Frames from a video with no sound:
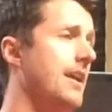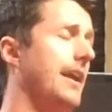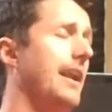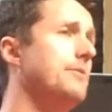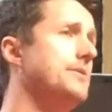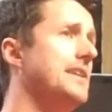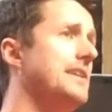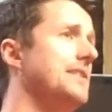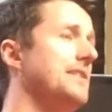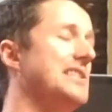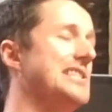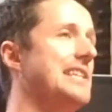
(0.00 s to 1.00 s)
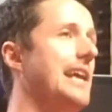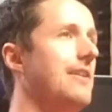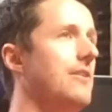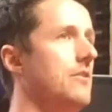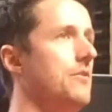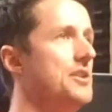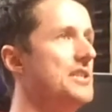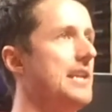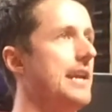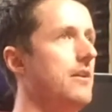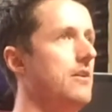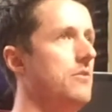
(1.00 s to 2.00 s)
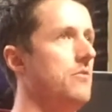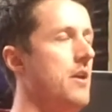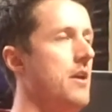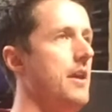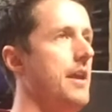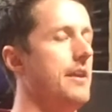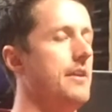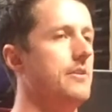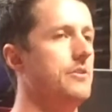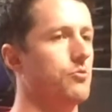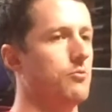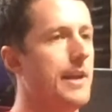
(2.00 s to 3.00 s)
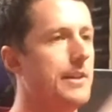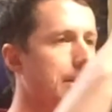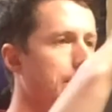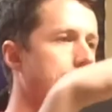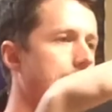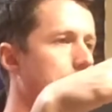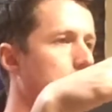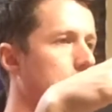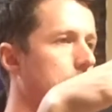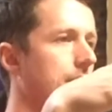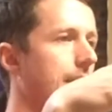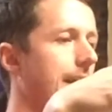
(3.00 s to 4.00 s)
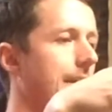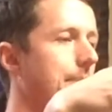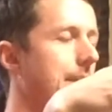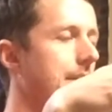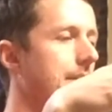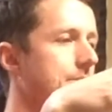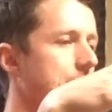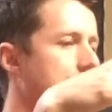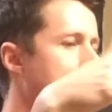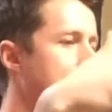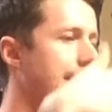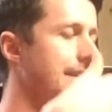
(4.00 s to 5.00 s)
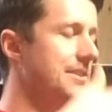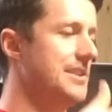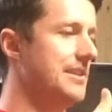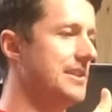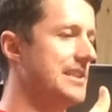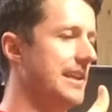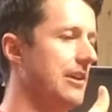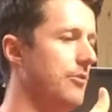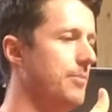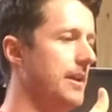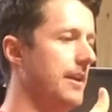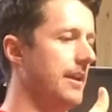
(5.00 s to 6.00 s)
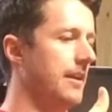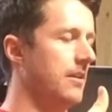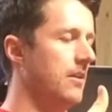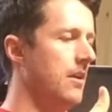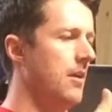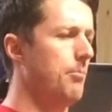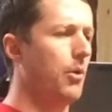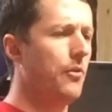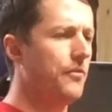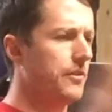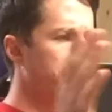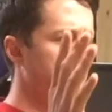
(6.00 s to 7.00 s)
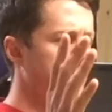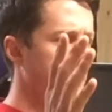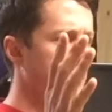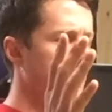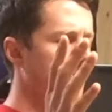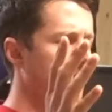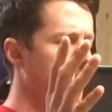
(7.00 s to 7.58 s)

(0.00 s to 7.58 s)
And I would say to the snail is right there on that borderline, because I can see the snail being perfectly,